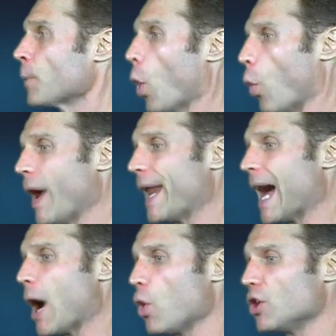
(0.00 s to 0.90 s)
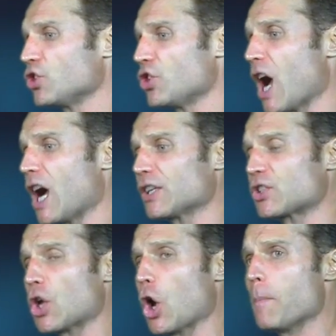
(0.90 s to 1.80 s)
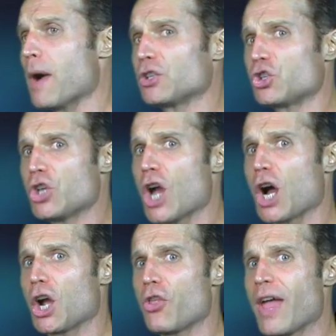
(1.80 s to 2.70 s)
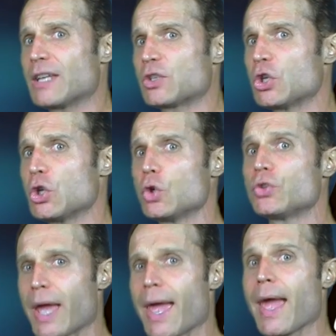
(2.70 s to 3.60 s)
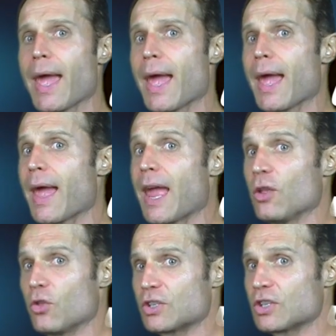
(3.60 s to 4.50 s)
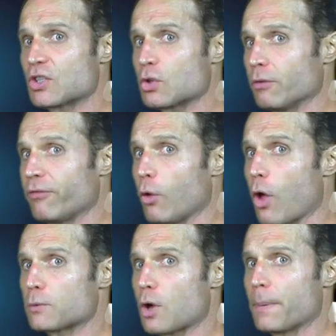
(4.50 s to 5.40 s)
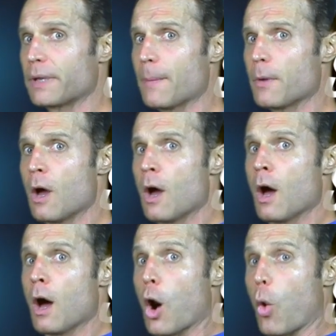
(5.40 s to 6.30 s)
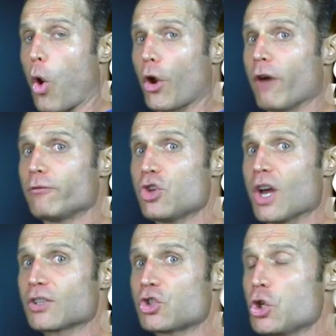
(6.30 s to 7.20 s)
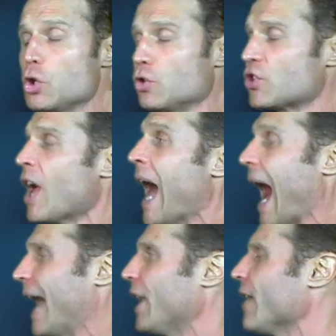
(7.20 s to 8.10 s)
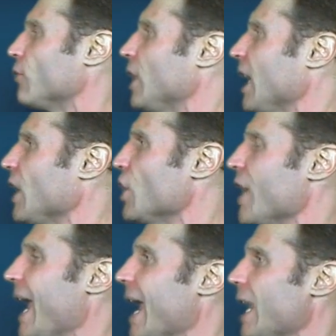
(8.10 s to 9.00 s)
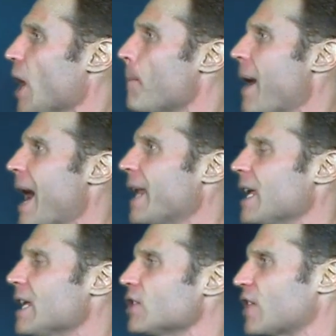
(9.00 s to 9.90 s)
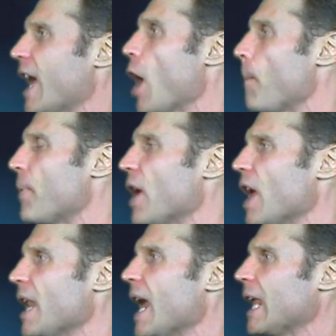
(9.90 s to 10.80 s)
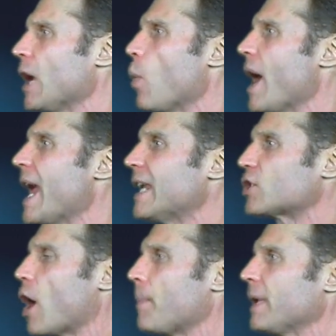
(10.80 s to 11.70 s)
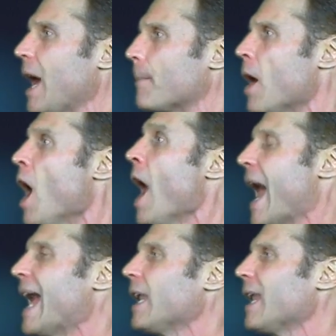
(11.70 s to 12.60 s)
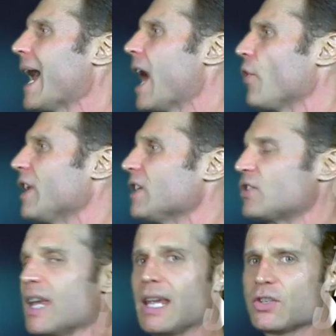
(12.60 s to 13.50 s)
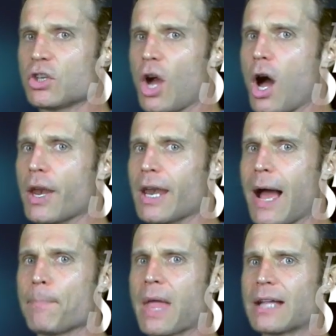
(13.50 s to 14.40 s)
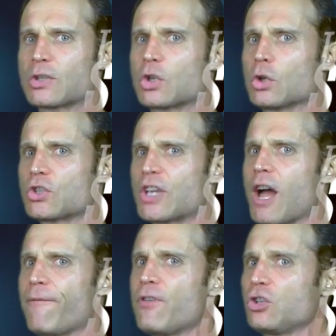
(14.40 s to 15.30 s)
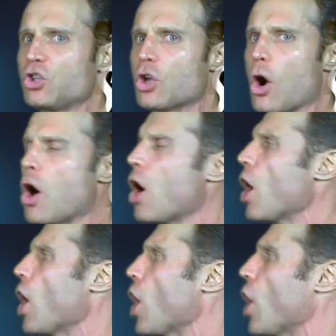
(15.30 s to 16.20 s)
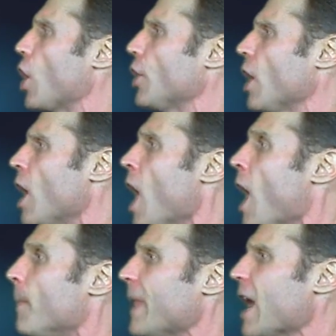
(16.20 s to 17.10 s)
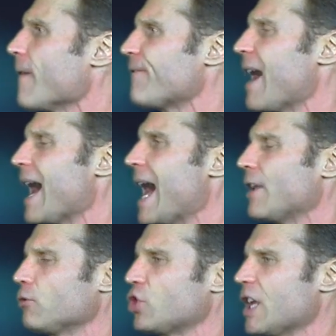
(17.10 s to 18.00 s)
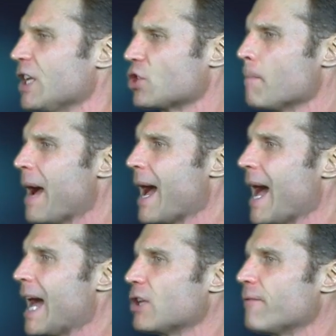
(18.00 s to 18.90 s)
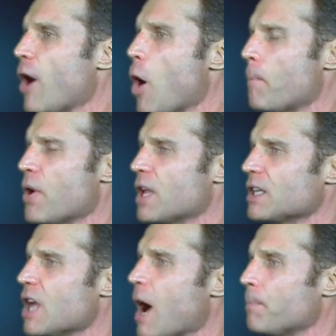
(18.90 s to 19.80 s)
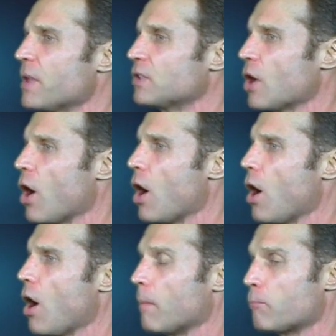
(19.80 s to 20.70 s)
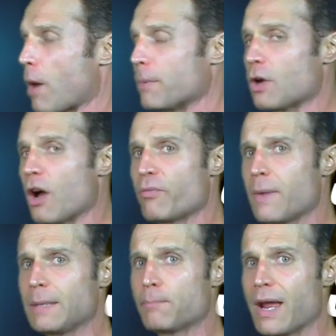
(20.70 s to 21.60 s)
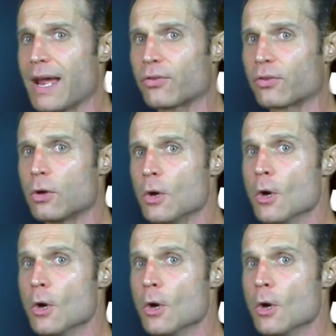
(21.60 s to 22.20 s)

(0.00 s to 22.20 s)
When I was younger, so much younger than today. This is still full. I'm topping up what I've just used. I never needed anybody's help in any way. Topping up. And now these days are gone and I'm not so self-assured. Now I find I've changed my mind, I've opened up the door. Proper diaphragmatic breath.